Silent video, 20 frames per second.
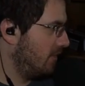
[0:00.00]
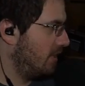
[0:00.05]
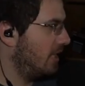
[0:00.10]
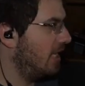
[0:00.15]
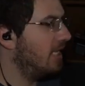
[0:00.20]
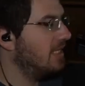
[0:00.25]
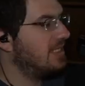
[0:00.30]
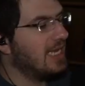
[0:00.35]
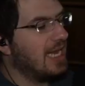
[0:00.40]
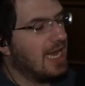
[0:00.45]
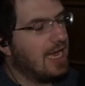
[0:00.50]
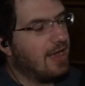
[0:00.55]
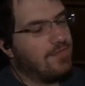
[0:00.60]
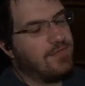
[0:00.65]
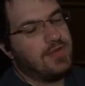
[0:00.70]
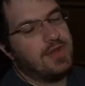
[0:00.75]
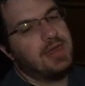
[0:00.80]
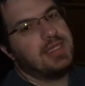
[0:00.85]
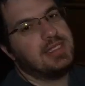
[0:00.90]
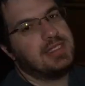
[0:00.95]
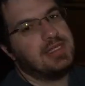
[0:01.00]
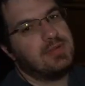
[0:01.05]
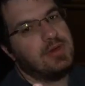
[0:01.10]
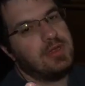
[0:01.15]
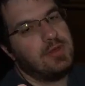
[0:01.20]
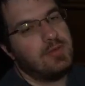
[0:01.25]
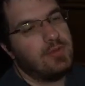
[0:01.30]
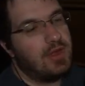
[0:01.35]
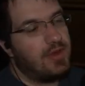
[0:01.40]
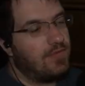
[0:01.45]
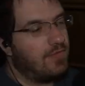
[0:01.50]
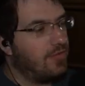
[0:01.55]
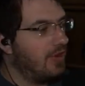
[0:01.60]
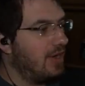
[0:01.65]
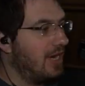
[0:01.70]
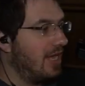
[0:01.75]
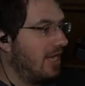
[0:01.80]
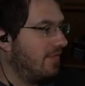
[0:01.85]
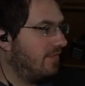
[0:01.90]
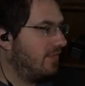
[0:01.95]
It's alpha. It's what do you want for
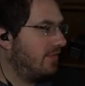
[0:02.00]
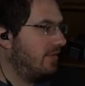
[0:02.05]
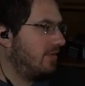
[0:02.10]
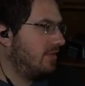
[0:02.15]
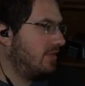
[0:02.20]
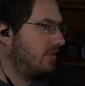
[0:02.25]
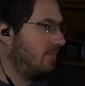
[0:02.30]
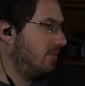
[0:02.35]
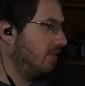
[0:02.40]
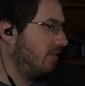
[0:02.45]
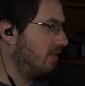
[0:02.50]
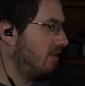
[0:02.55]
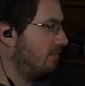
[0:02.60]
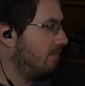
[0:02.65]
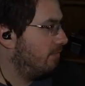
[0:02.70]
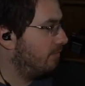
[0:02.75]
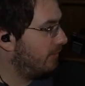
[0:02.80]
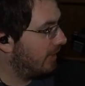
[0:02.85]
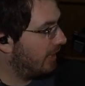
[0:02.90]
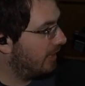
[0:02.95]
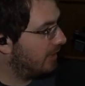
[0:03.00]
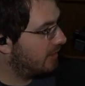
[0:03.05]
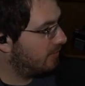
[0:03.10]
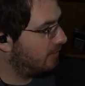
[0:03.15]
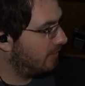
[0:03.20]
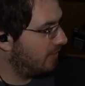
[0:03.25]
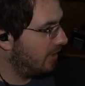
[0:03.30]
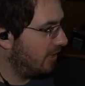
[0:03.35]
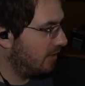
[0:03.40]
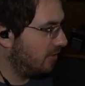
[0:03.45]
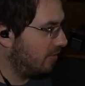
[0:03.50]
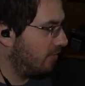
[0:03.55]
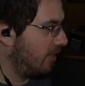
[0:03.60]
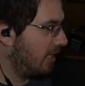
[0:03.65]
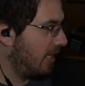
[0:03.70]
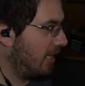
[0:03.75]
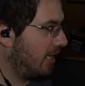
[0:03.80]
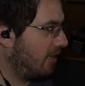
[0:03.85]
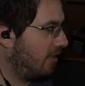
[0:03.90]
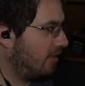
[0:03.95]
an alpha? There's gonna be some bugs, but that's
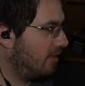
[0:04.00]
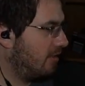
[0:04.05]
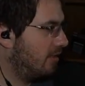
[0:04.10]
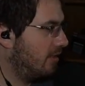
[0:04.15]
okay.